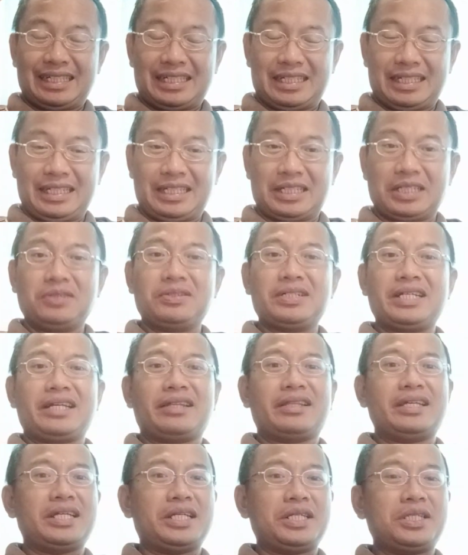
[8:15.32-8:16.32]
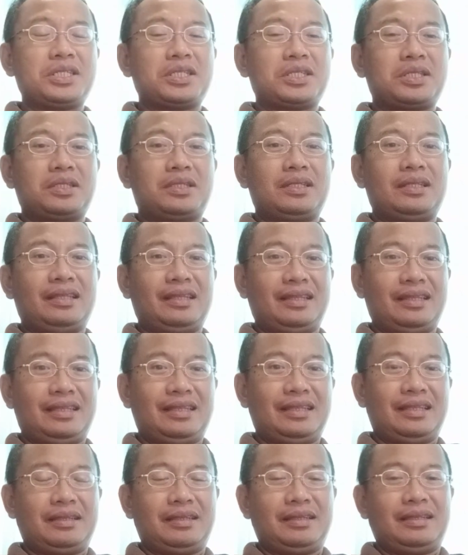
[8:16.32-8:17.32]
including this,
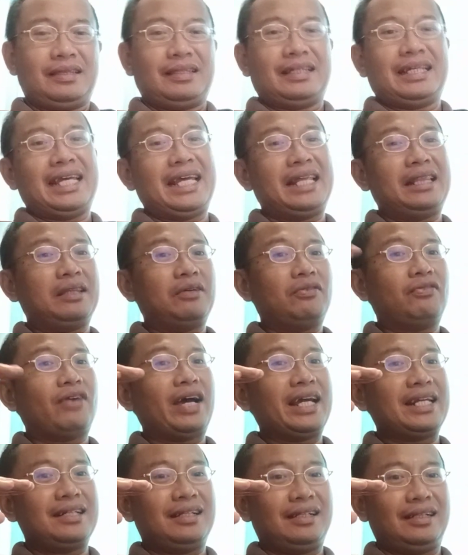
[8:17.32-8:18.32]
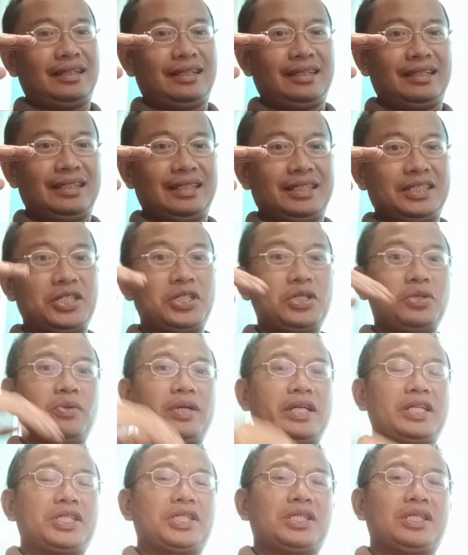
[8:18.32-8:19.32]
in the final 2
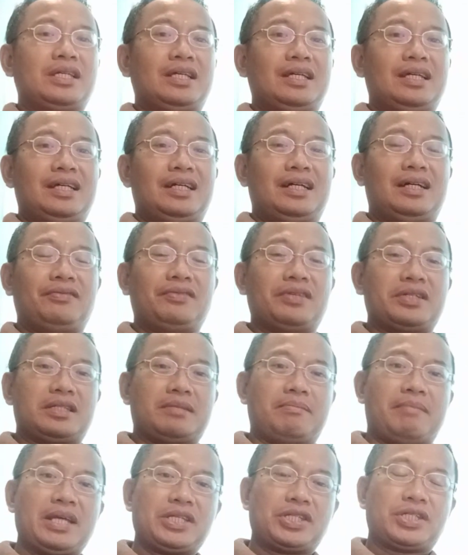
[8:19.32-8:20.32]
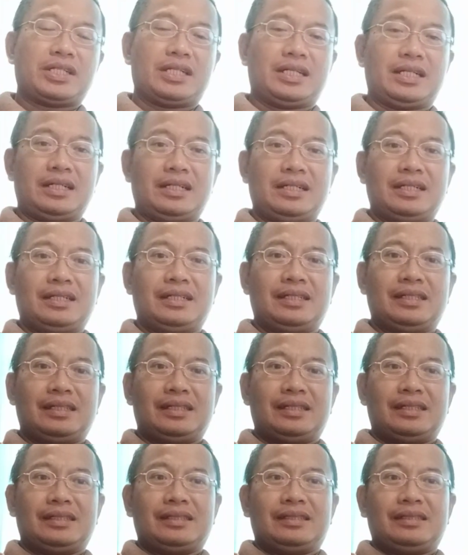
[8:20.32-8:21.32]
weeks of the semester,
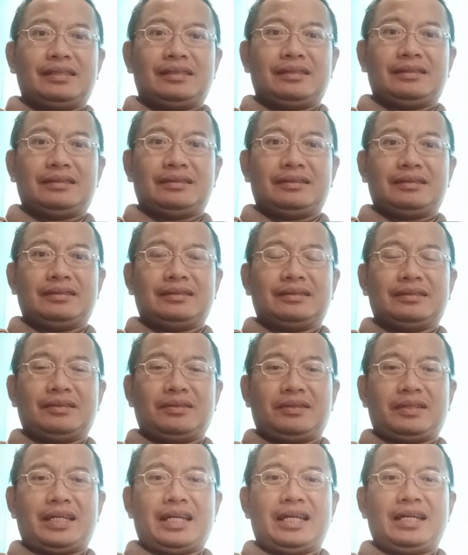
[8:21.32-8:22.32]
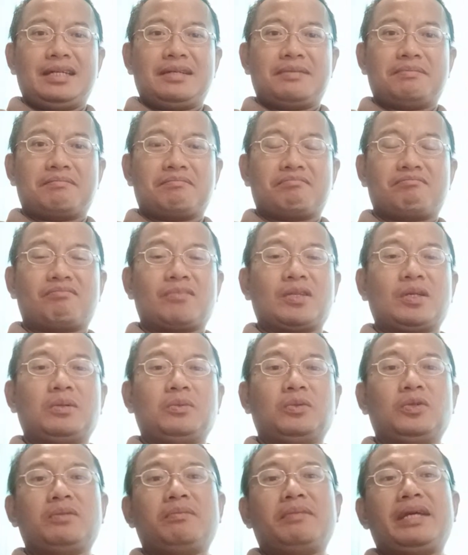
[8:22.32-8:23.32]
okay,
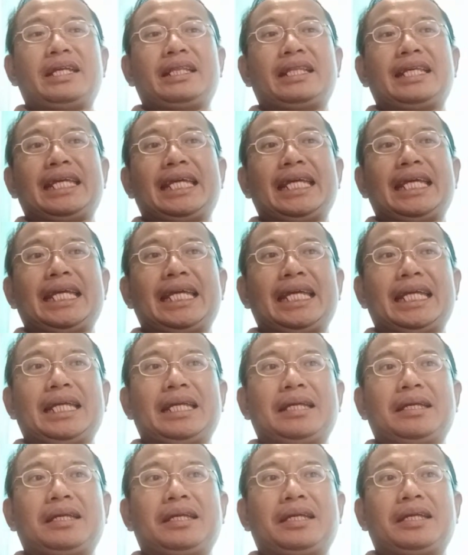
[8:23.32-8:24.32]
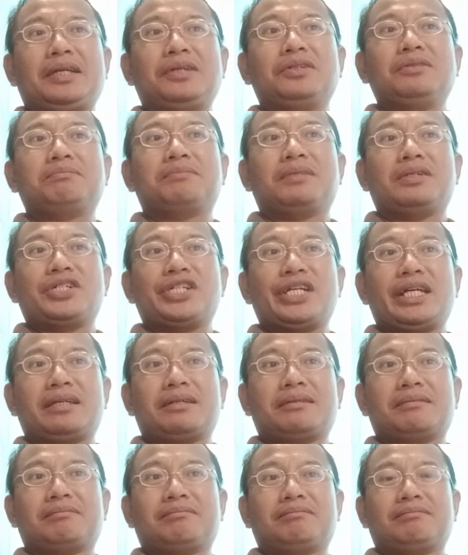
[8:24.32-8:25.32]
would be the group
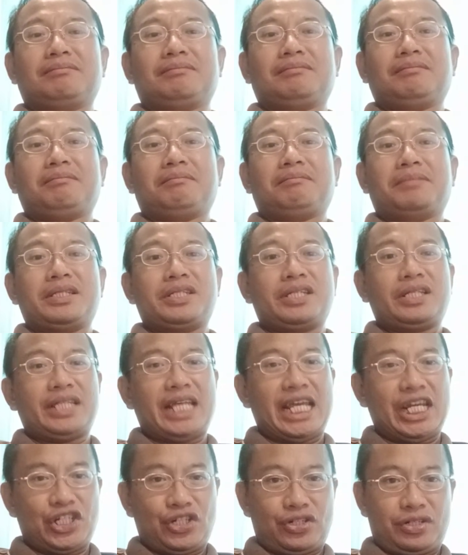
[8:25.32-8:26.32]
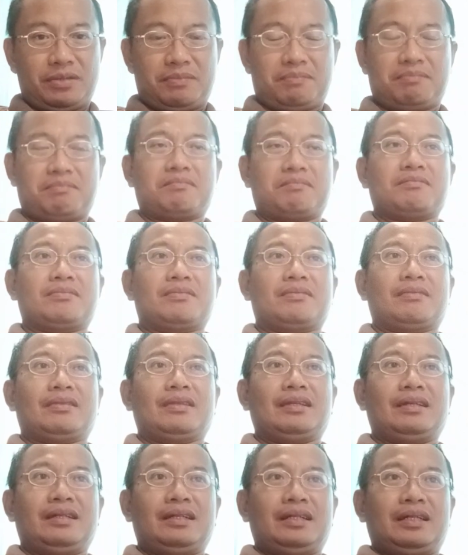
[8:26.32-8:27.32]
project presentation.
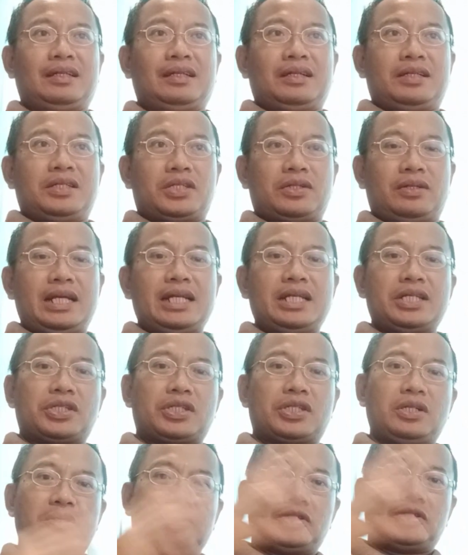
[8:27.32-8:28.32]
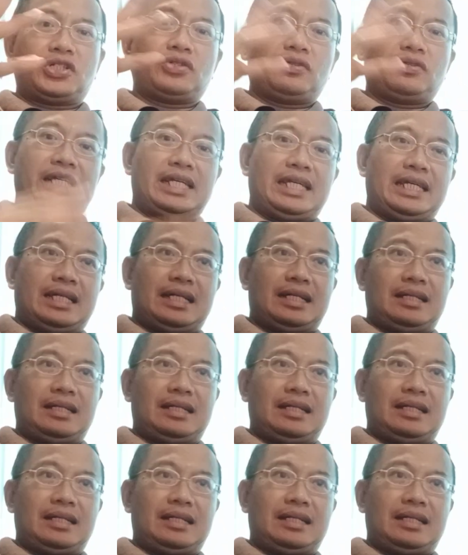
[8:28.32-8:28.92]
So let us go through the